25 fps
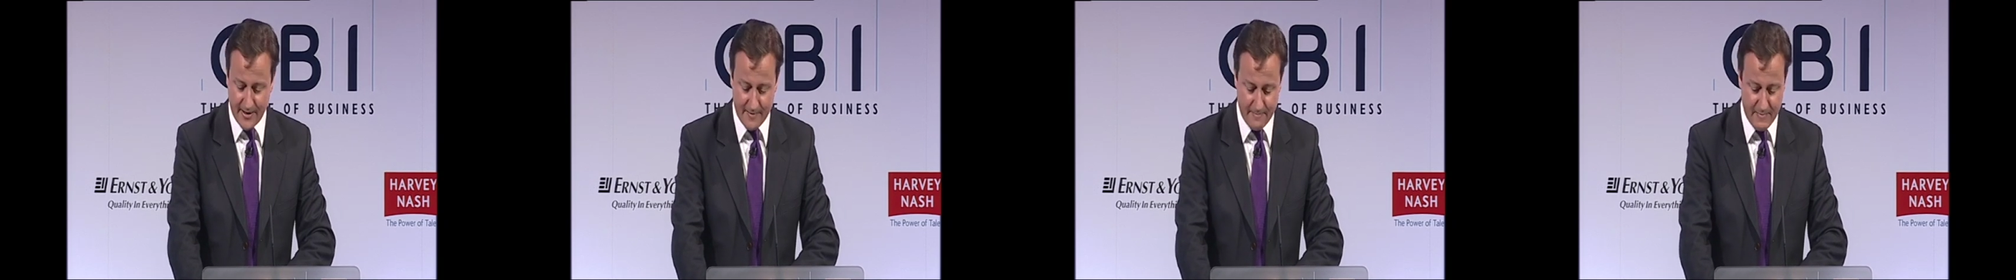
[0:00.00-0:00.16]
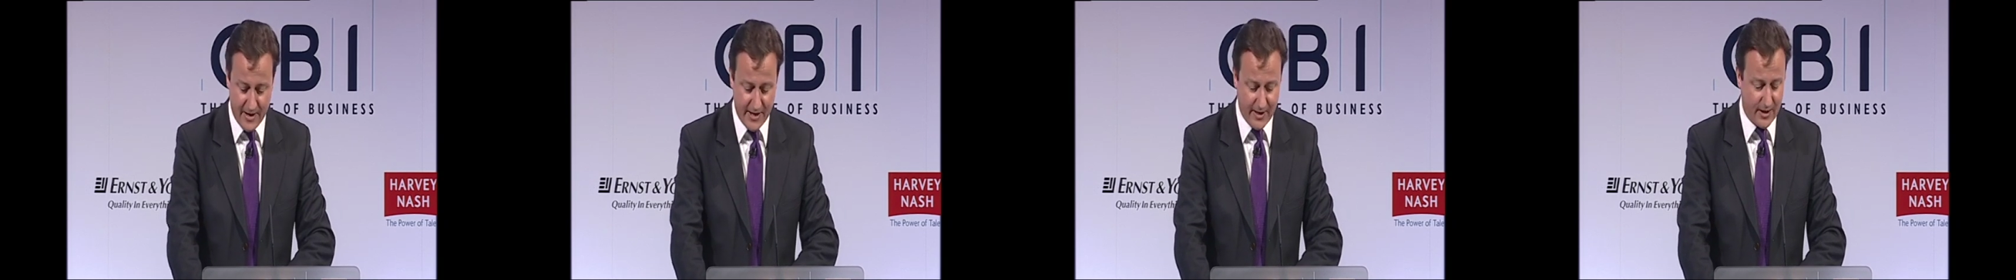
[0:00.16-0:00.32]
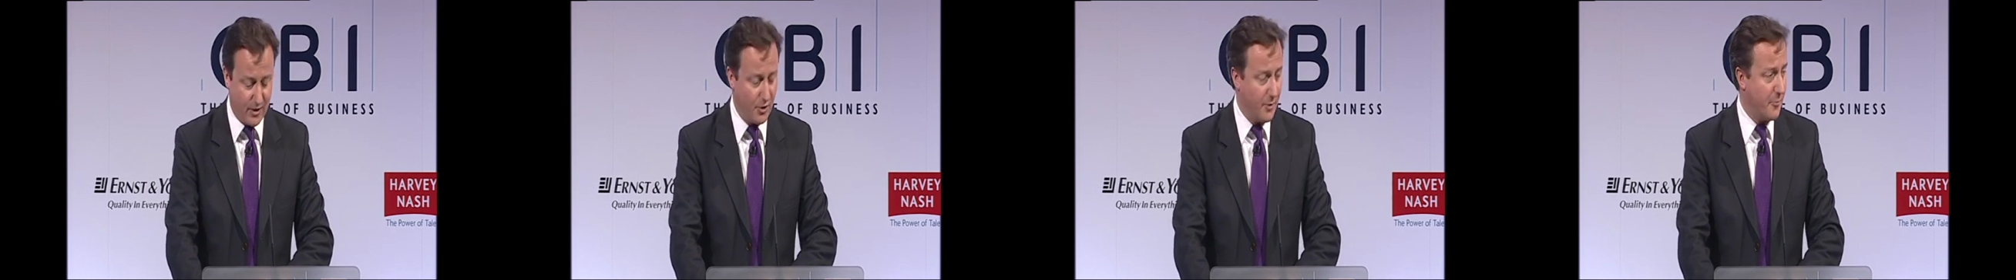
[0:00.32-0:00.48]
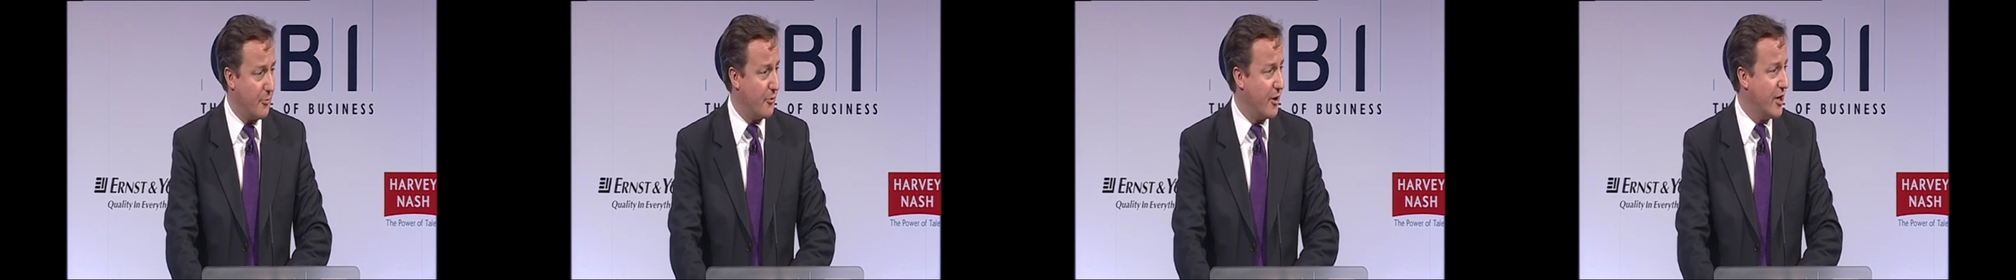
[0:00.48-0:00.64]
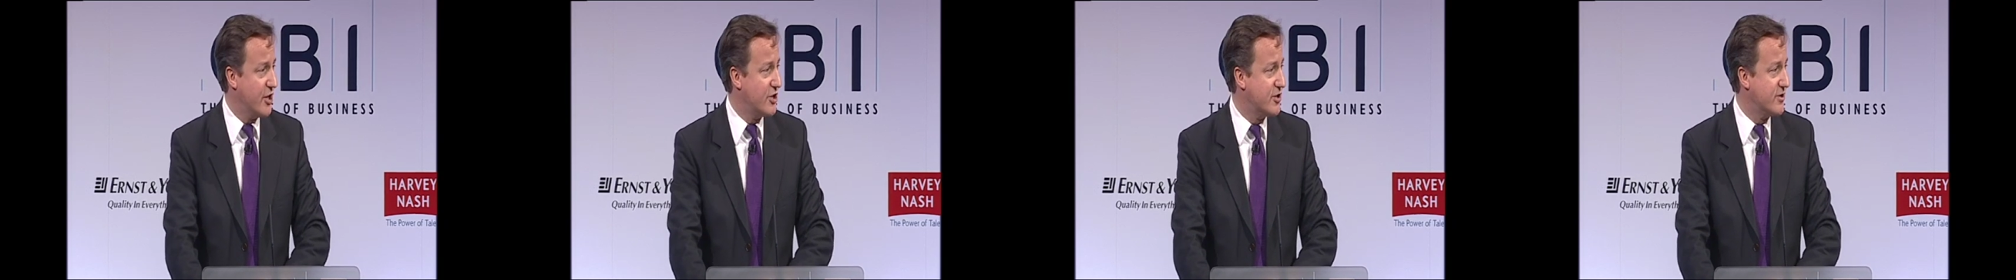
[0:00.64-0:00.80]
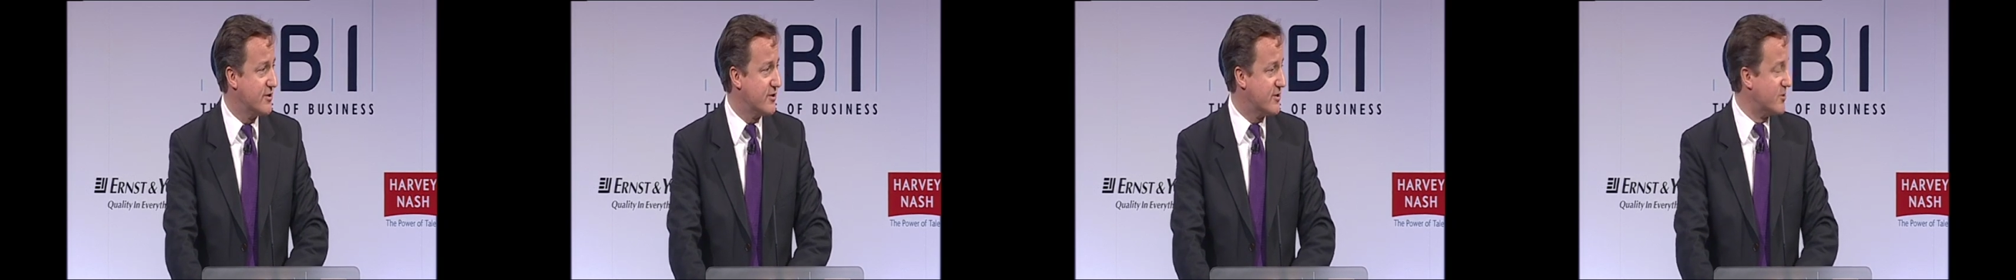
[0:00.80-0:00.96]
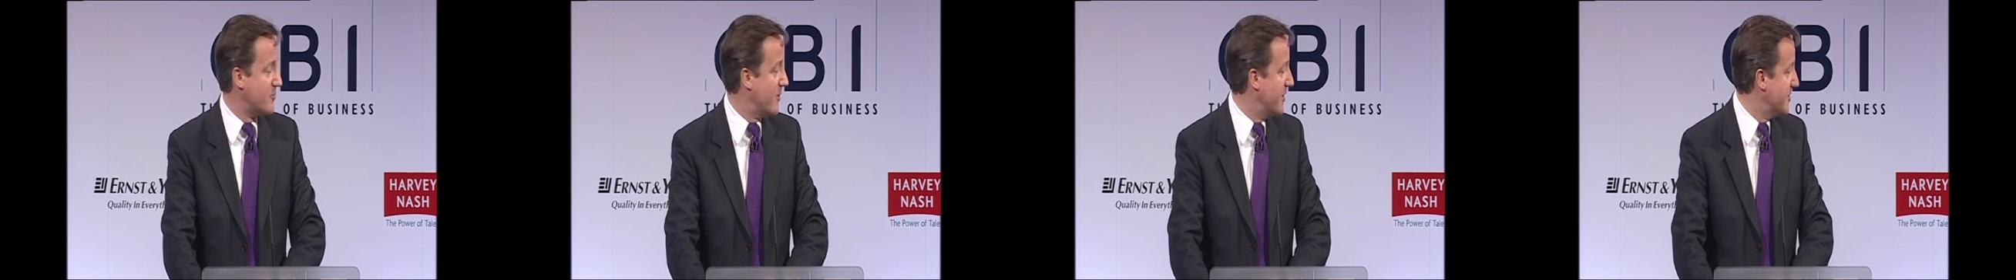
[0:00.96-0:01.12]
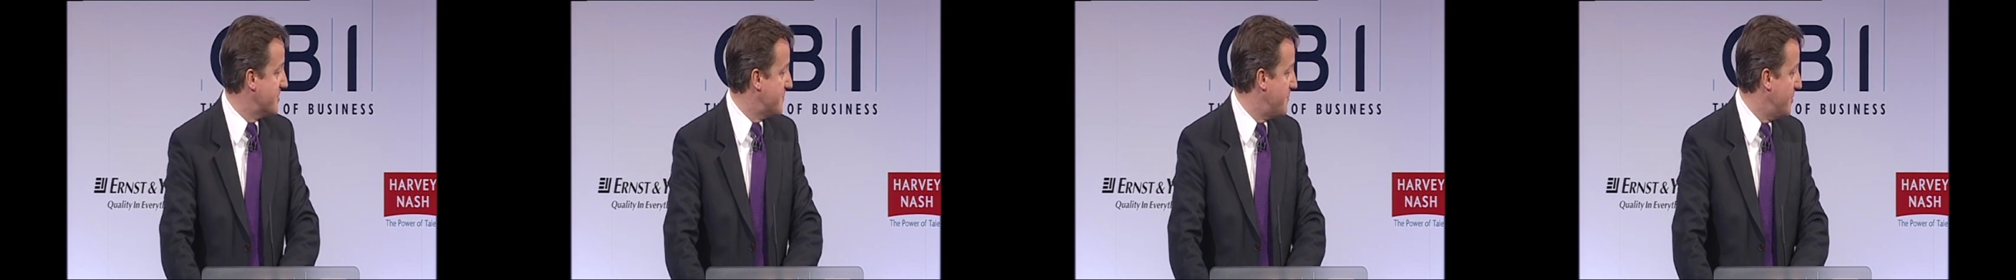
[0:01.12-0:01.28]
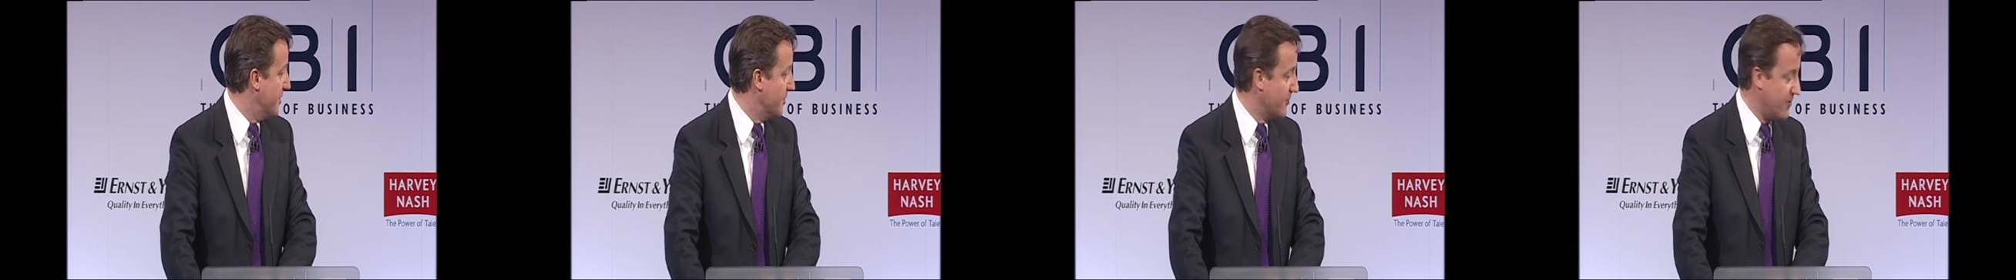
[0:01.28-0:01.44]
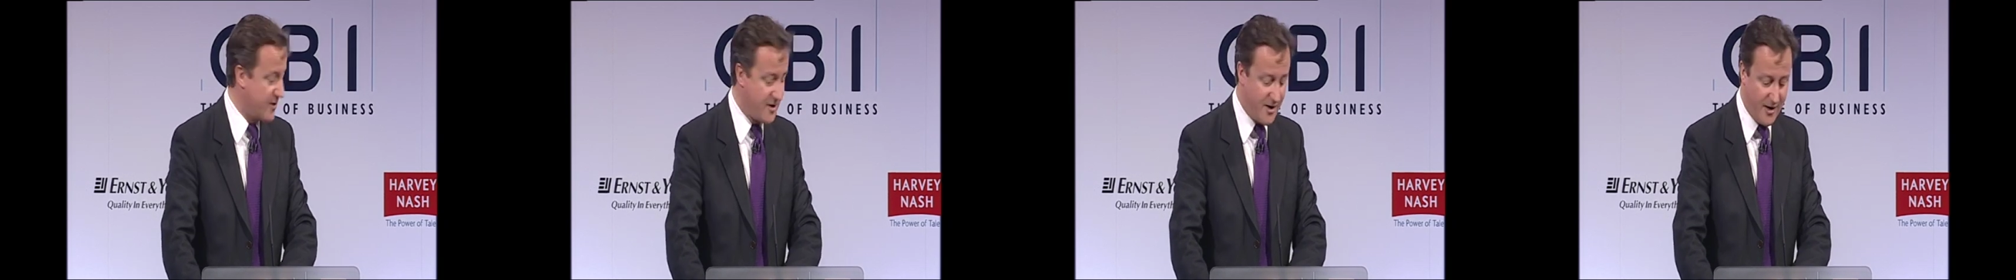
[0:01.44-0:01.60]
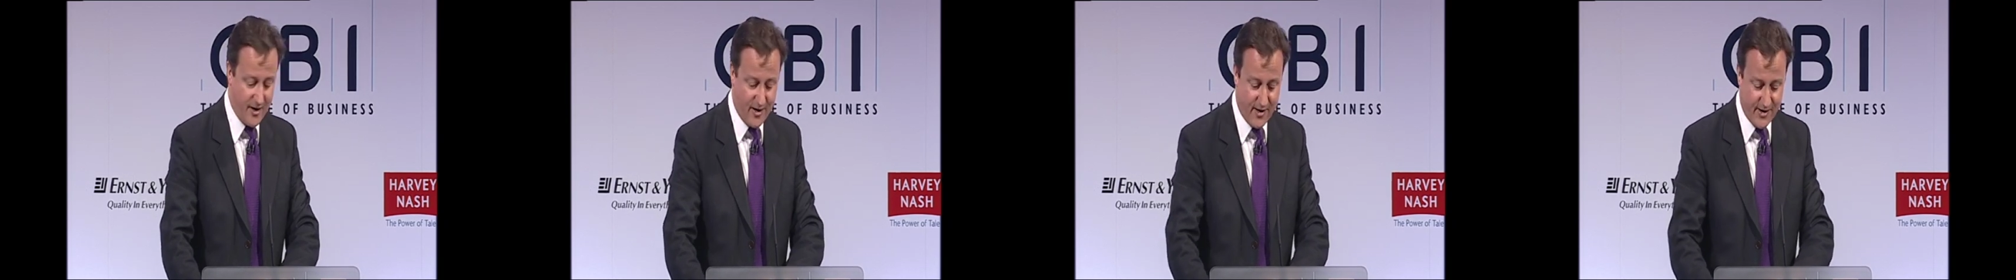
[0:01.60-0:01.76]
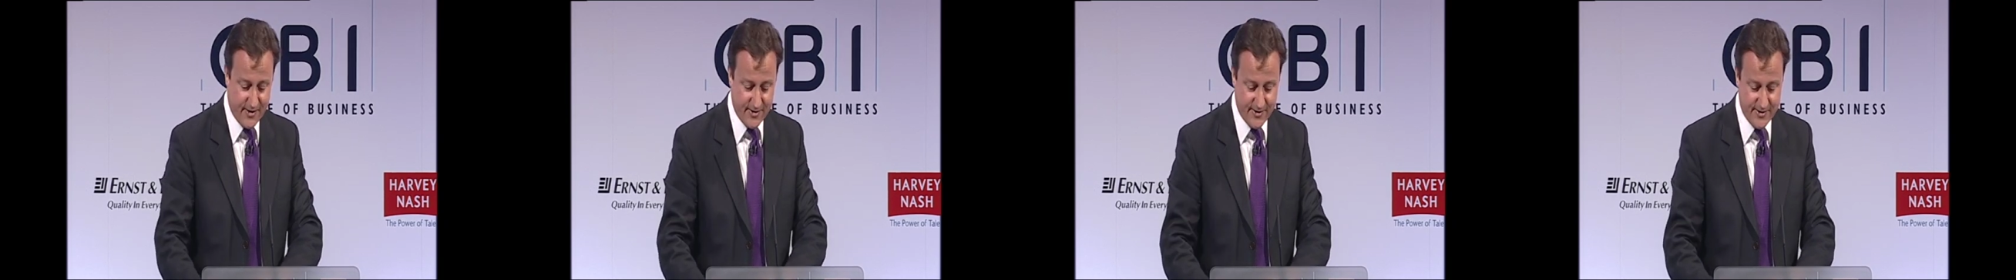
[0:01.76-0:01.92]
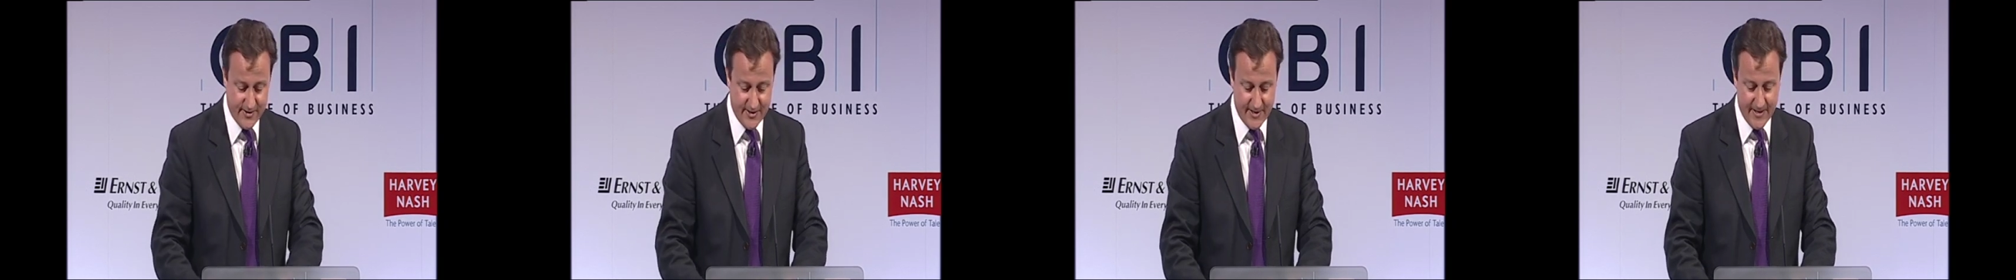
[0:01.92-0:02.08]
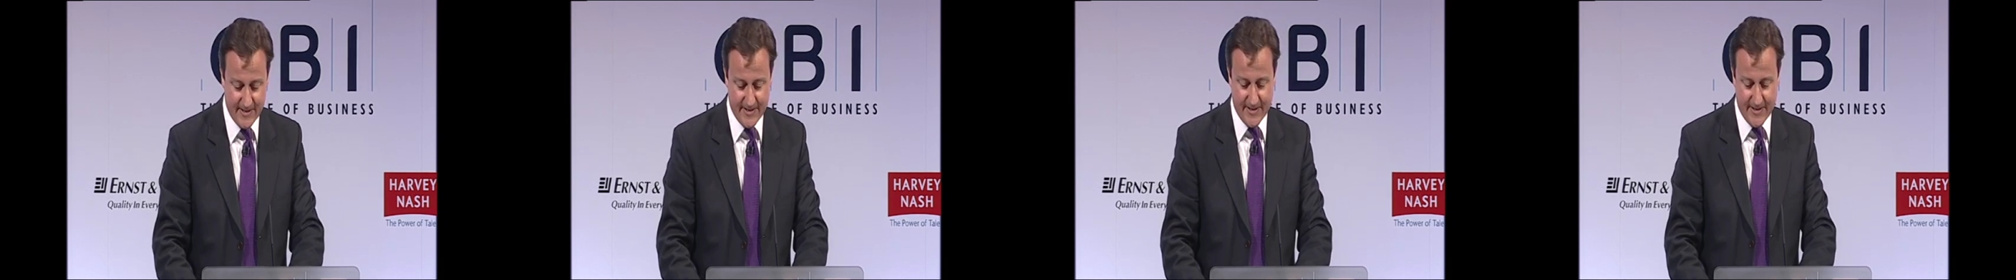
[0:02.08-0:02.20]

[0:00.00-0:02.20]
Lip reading: medical operations as well as build cars.